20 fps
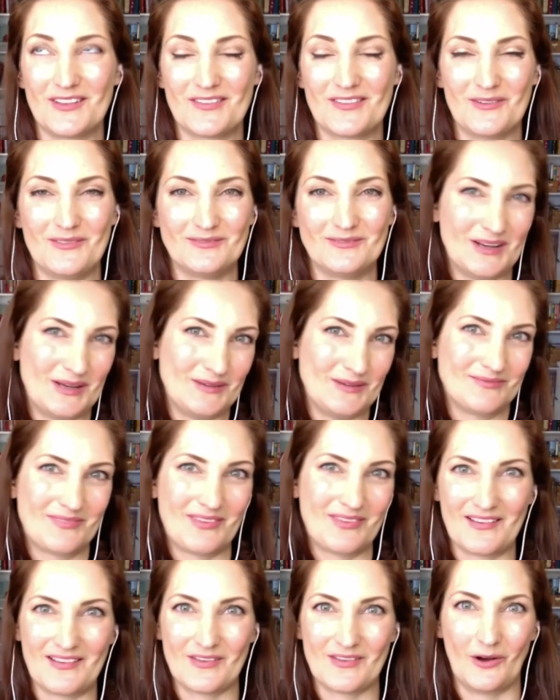So I'm
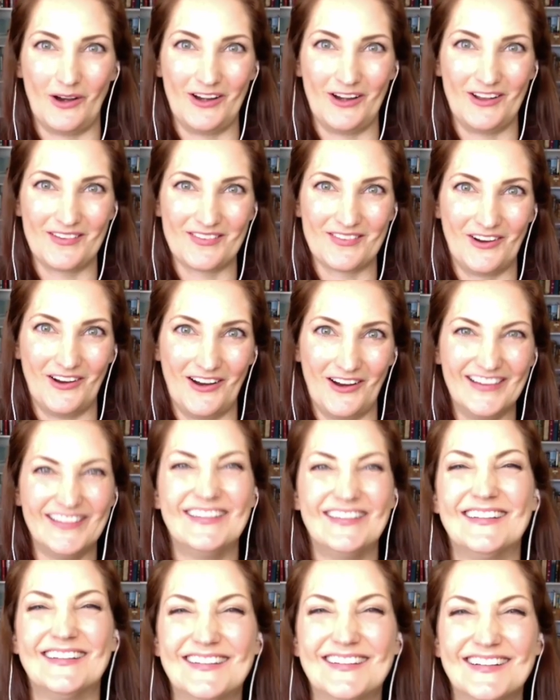like, sorry, not sorry.